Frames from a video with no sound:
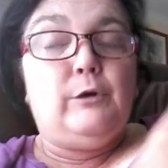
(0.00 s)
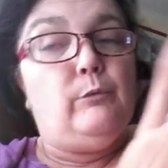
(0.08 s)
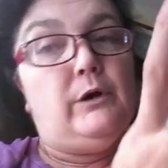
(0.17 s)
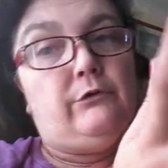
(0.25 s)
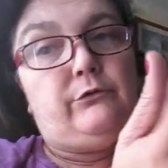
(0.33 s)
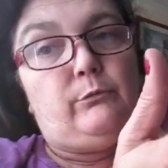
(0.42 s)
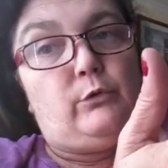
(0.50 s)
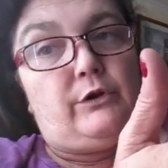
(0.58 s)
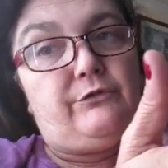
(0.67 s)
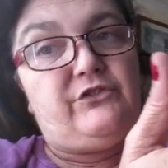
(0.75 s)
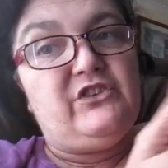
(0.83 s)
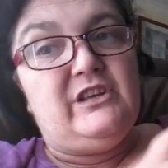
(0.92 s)
Well, from what
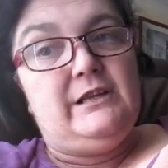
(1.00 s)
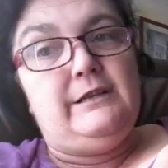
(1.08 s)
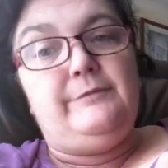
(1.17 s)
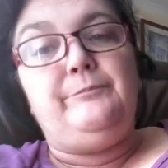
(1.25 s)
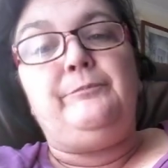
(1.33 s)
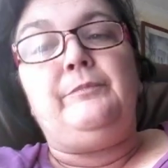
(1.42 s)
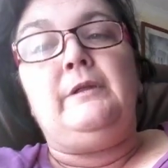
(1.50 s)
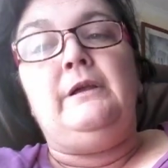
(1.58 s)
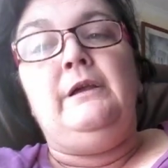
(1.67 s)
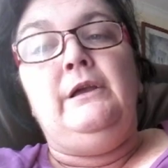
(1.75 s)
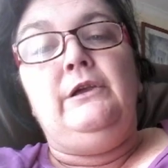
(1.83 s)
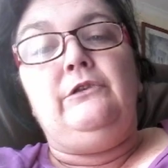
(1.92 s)
I've seen.
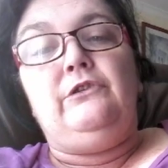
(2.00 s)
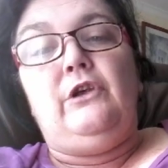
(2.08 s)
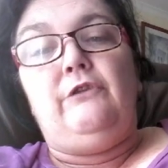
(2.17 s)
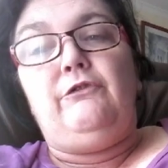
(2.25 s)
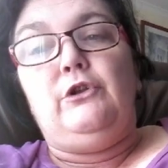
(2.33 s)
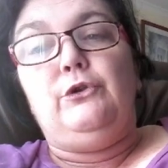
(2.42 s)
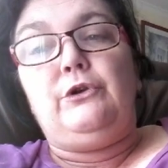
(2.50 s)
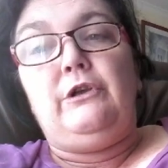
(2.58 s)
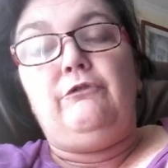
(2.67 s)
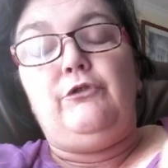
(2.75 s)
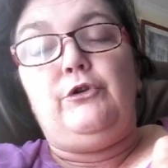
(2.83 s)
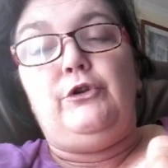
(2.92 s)
So if you're
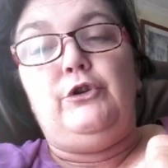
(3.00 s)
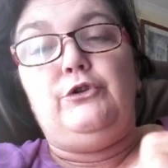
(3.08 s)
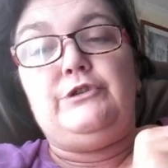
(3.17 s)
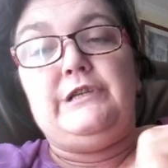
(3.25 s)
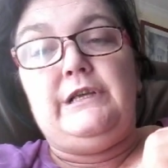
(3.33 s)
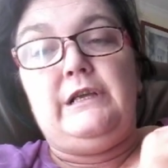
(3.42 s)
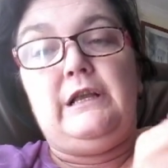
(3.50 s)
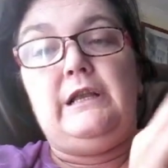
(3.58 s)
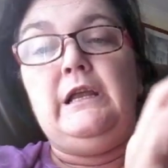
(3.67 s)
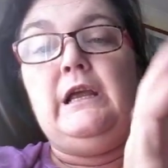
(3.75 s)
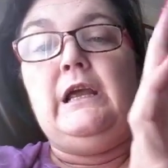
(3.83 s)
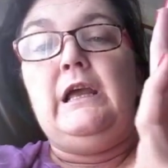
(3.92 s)
looking for a new
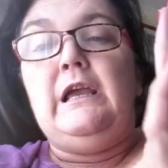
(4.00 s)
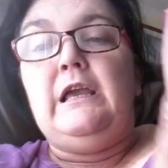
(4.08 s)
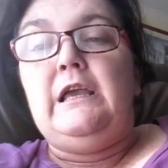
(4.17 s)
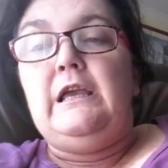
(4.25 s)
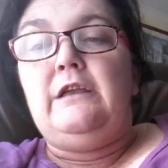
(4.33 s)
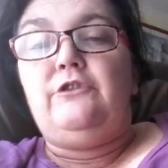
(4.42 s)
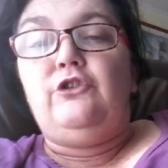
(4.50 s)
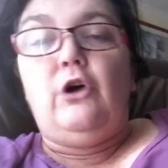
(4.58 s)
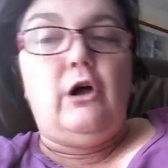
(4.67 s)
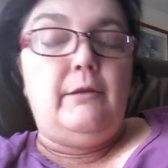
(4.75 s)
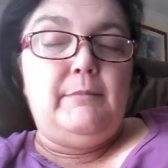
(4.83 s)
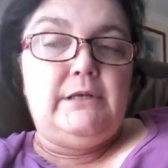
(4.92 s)
TN, he
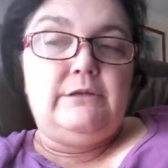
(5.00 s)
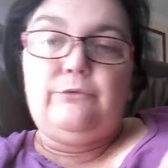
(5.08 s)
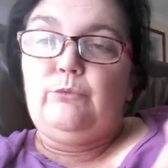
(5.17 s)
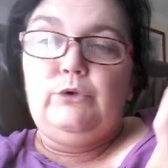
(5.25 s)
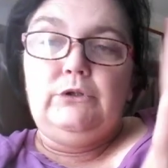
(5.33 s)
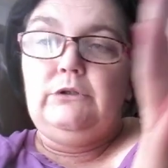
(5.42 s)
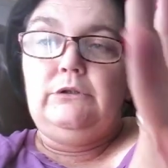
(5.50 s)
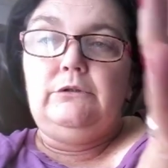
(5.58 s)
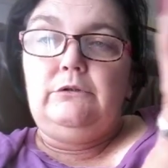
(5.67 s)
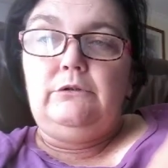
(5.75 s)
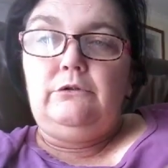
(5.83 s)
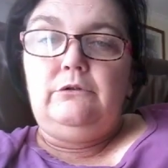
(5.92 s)
Diamond
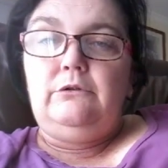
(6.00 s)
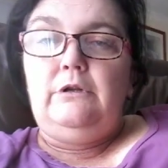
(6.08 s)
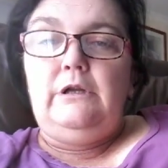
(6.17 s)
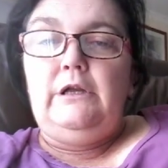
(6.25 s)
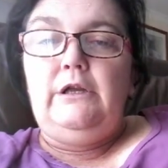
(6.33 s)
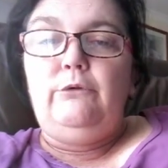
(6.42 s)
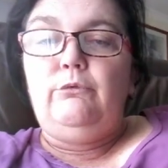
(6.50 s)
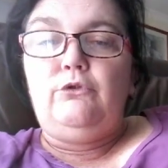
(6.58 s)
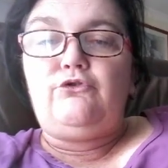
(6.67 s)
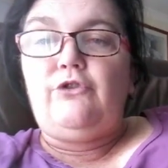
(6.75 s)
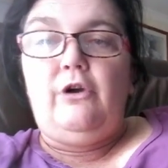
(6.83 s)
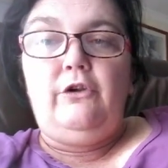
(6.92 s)
will he
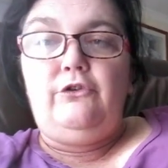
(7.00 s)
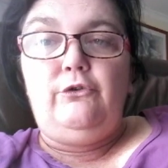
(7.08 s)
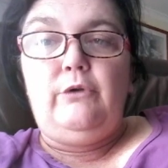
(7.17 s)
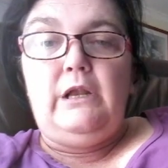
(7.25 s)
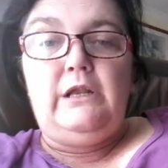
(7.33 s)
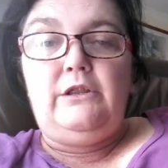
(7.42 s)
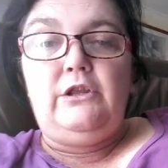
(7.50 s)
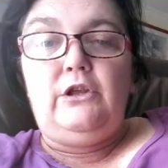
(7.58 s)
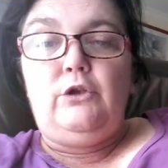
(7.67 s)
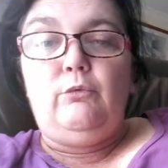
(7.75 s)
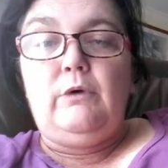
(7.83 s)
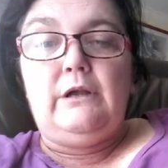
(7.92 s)
will try and do
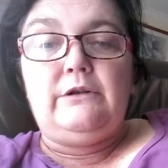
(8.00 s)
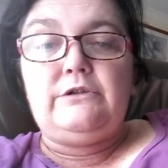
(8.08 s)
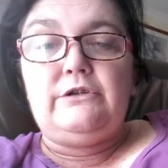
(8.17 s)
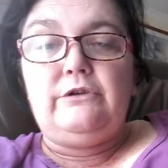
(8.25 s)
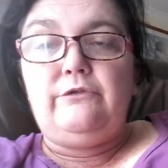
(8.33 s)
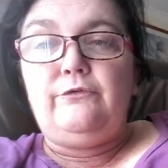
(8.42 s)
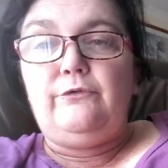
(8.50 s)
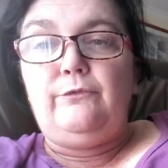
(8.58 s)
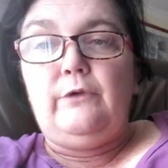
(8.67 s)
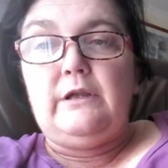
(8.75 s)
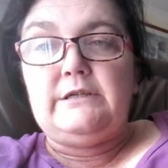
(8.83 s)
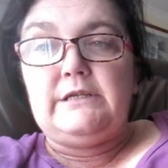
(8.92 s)
anything you want
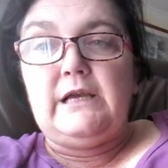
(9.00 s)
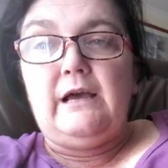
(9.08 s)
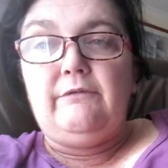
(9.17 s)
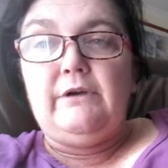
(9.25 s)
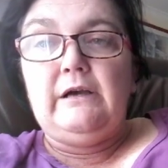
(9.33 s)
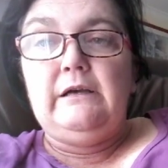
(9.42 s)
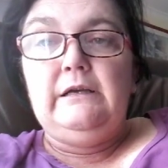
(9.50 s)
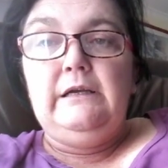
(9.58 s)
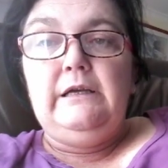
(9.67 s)
as a cover.